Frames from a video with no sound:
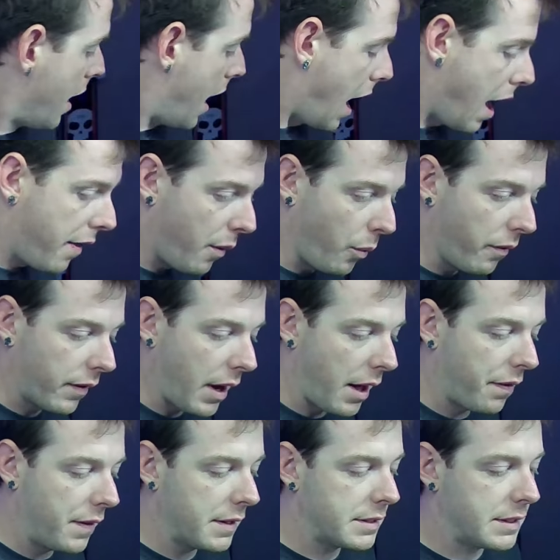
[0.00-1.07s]
And then we've
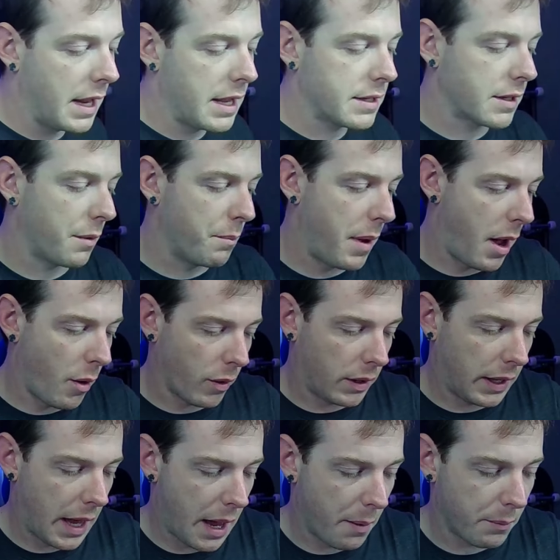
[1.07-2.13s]
got this desk mount
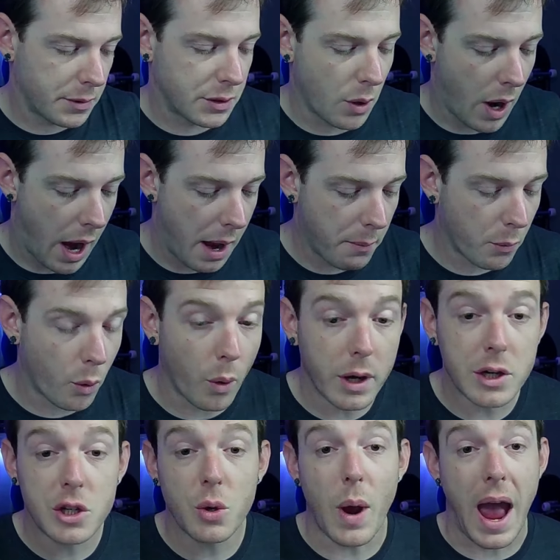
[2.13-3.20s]
clamp. So I'm
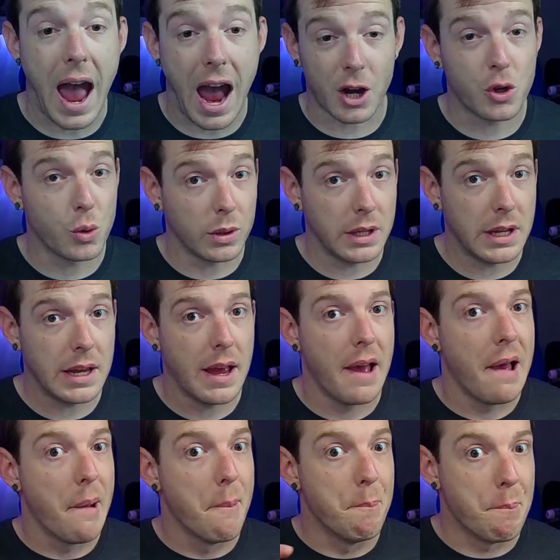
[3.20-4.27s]
going to actually
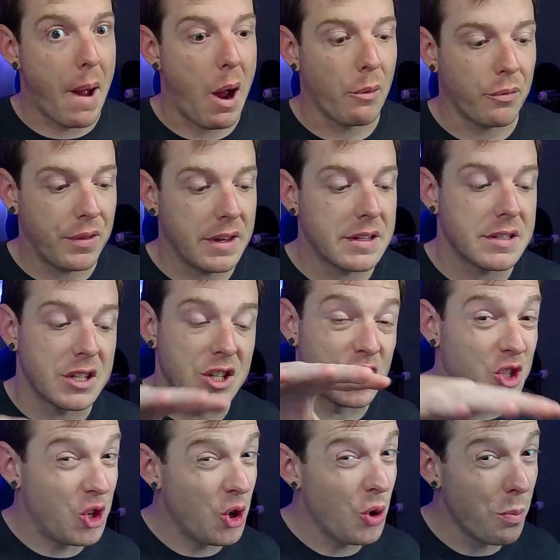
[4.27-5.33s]
mount this
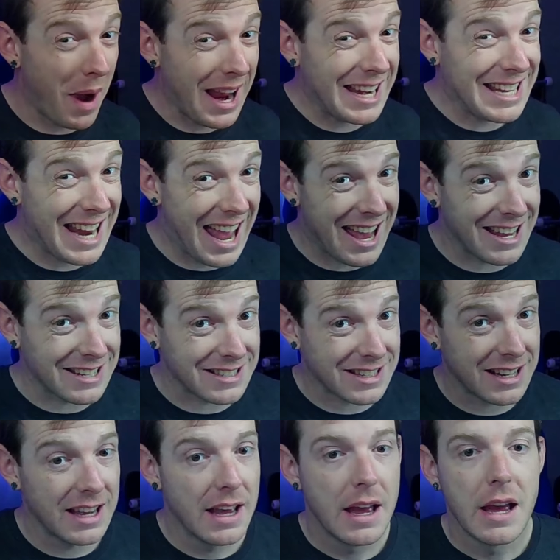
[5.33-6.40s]
to my desk
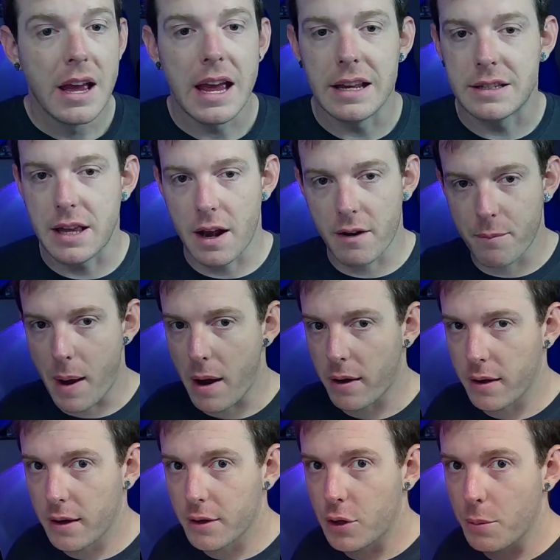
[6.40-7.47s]
instead of
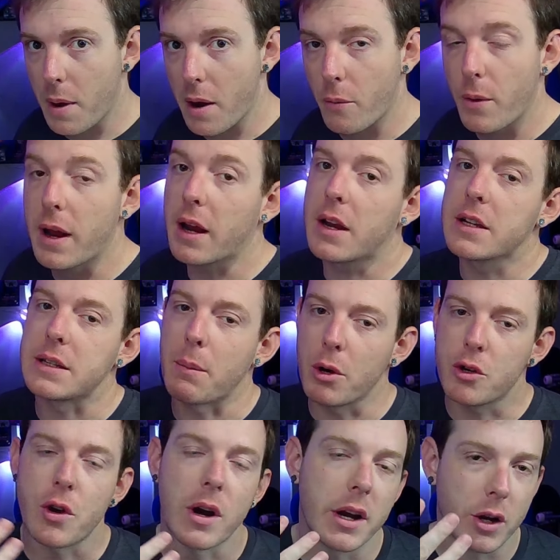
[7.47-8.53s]
mounting it to my rig, because I'm going
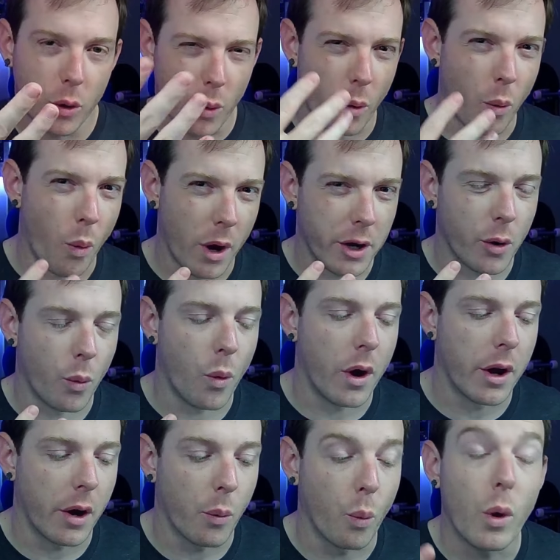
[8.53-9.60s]
to try to do a
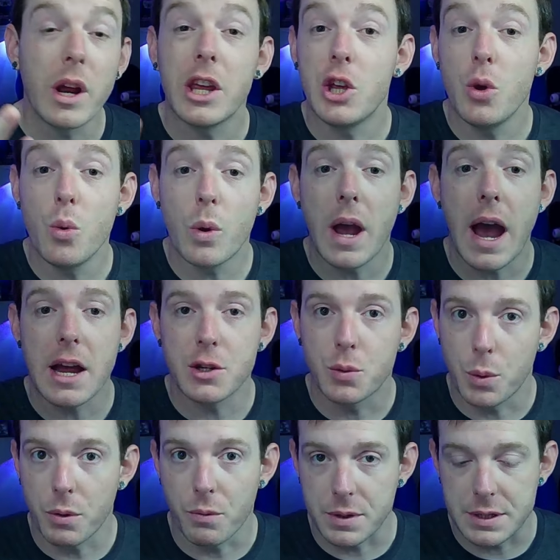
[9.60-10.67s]
1-to-1 on what you guys
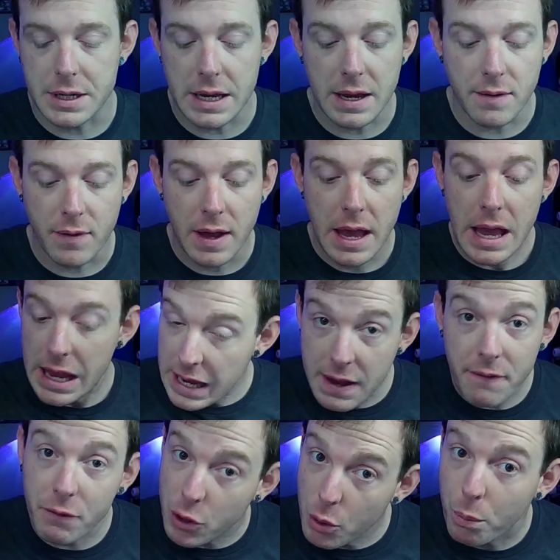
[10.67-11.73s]
would receive
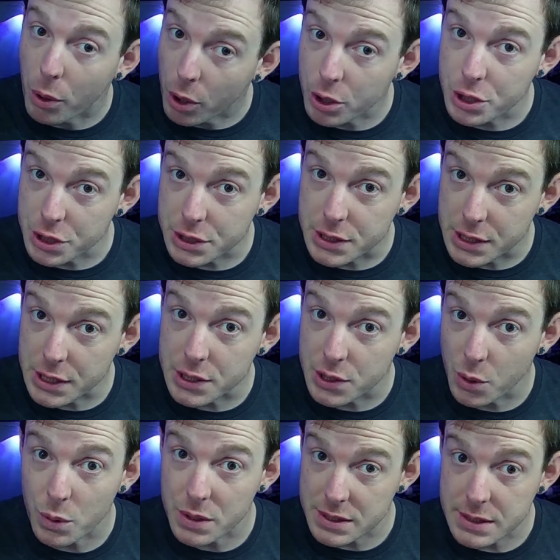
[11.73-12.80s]
if you purchase this
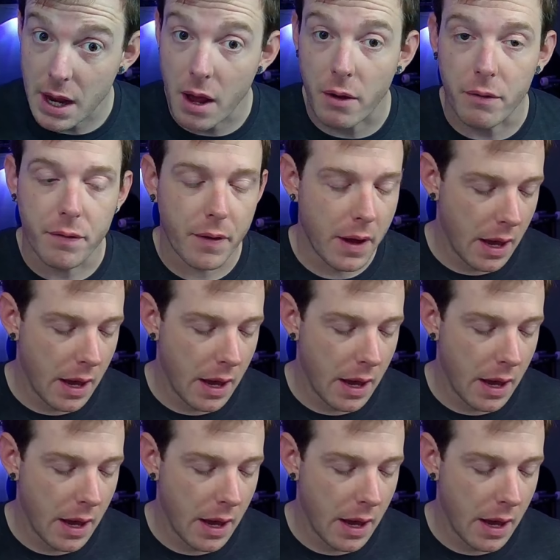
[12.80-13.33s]
yourself.